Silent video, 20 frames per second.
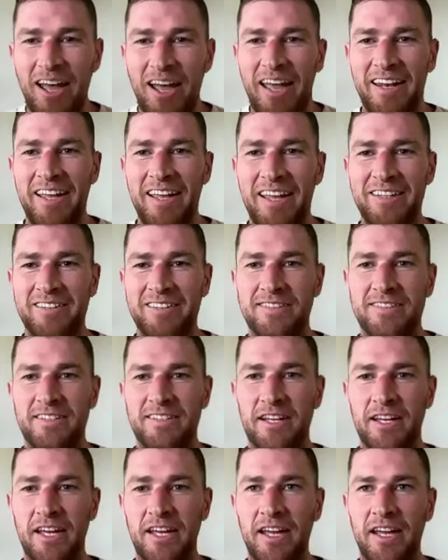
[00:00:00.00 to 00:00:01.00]
And that's
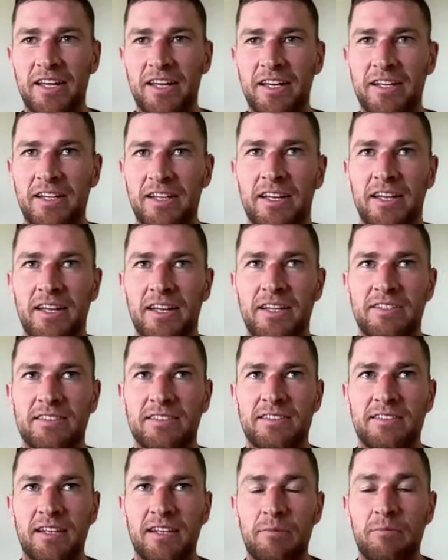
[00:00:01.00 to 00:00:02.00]
the, uh,
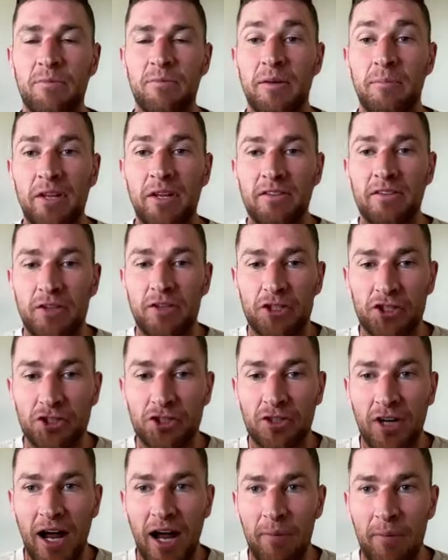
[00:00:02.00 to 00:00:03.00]
it can be a bit of a
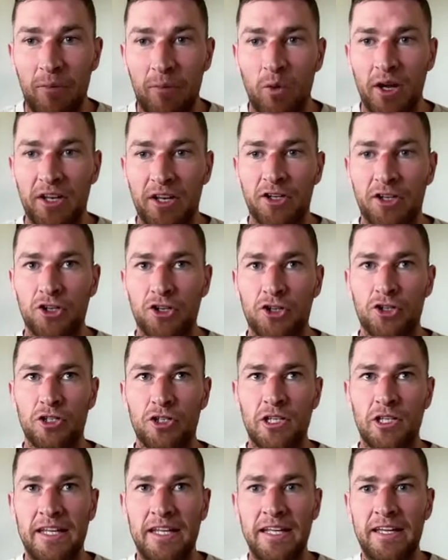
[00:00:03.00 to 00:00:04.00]
trap when you
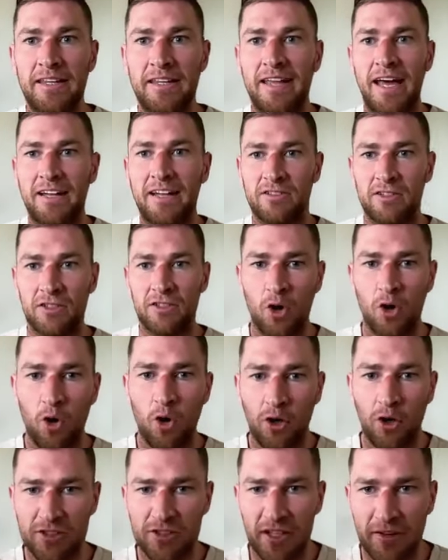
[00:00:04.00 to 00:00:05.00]
link that to
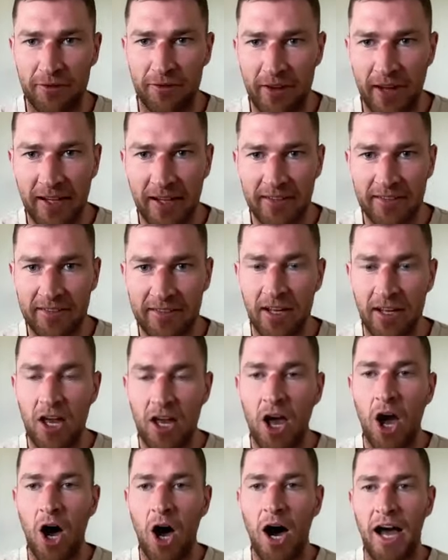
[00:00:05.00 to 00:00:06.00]
cause and effect.
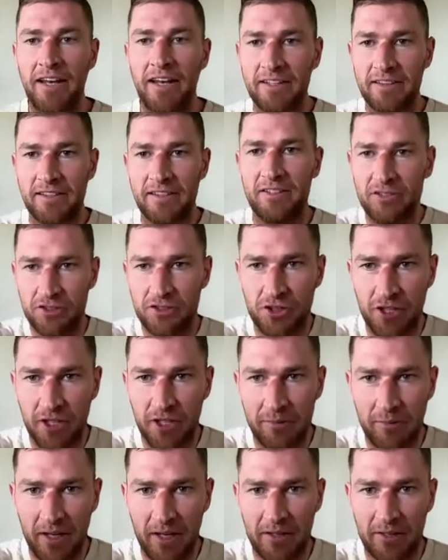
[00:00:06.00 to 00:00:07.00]
Yeah. I did this
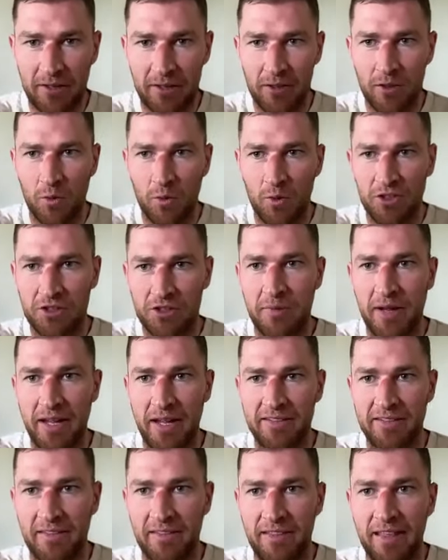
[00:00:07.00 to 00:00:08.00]
treatment, which
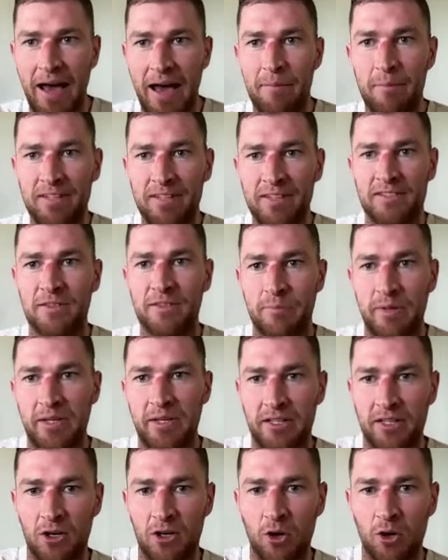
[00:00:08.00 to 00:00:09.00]
means that must have been the
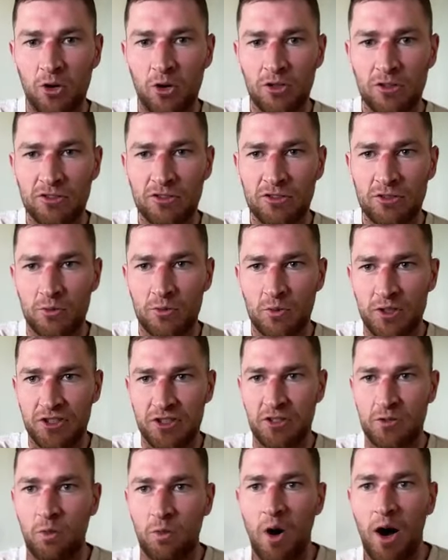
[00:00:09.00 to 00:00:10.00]
cause, which is
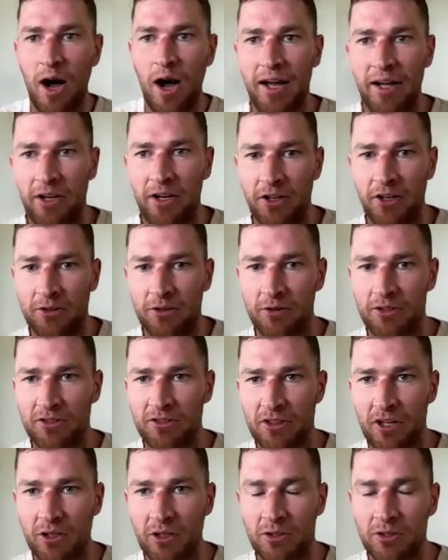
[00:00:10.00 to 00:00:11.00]
why I got the
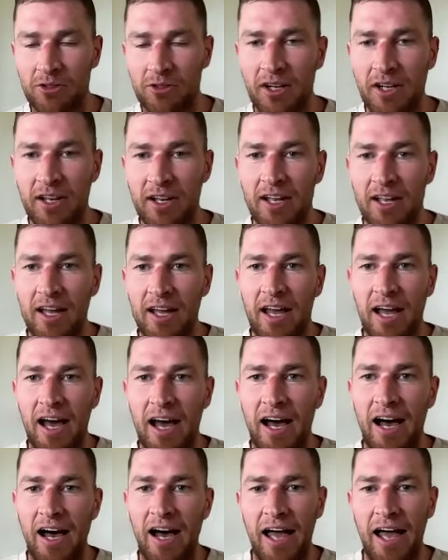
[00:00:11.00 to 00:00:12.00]
result.
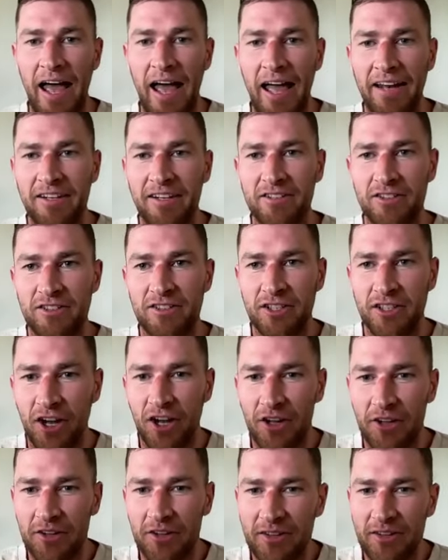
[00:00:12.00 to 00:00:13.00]
Uh, and, you
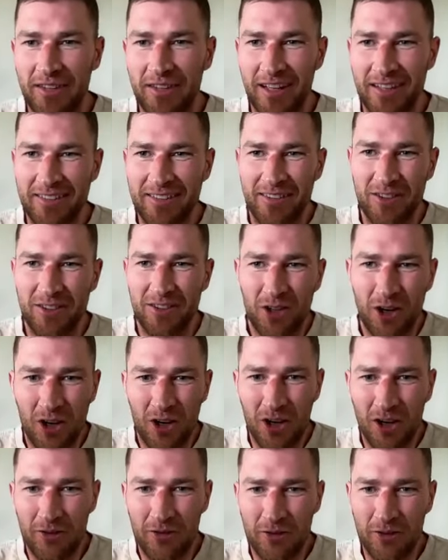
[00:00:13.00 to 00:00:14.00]
know, that's not
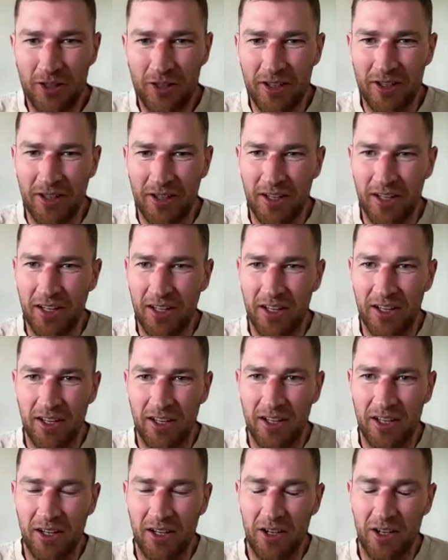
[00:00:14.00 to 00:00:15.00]
often,
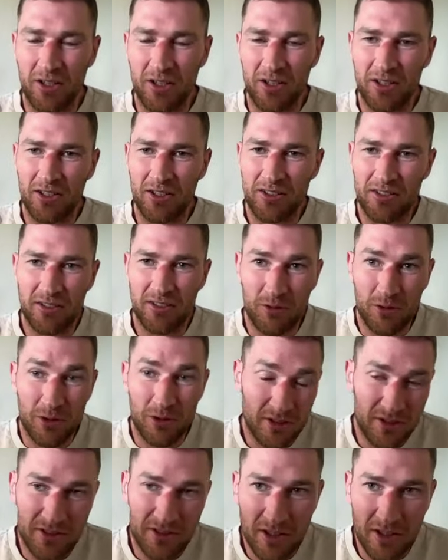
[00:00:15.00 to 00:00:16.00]
uh, it's well,
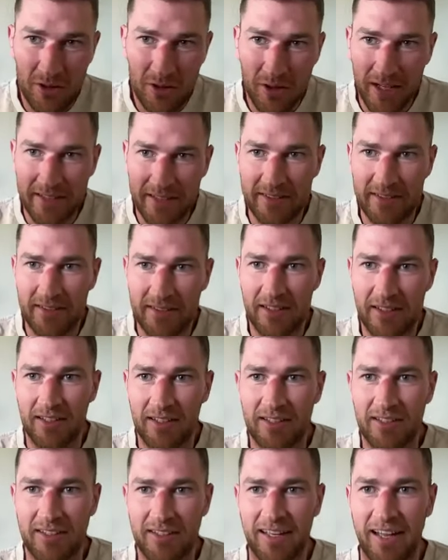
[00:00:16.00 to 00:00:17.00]
it's not always the,
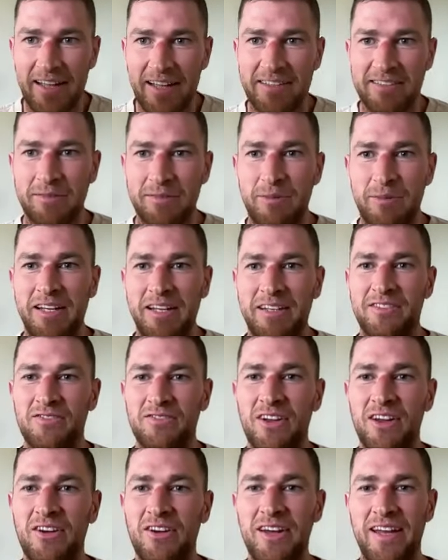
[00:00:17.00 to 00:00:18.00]
the case. I mean, it's
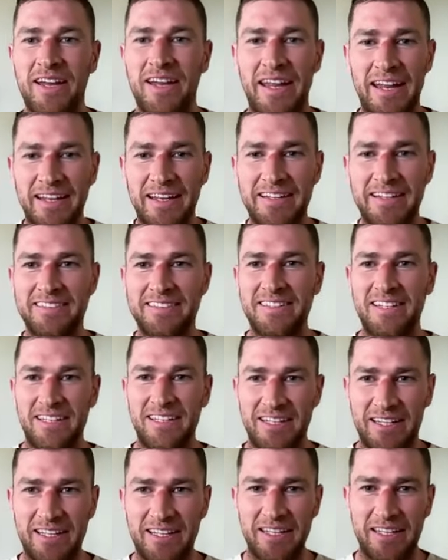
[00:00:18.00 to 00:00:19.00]
very easy to
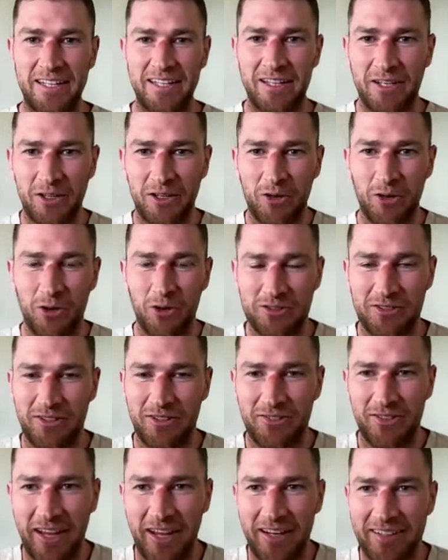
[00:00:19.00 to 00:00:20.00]
link cause and
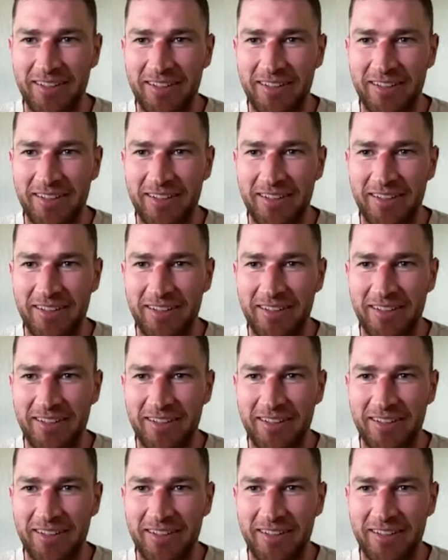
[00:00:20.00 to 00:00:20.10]
effect.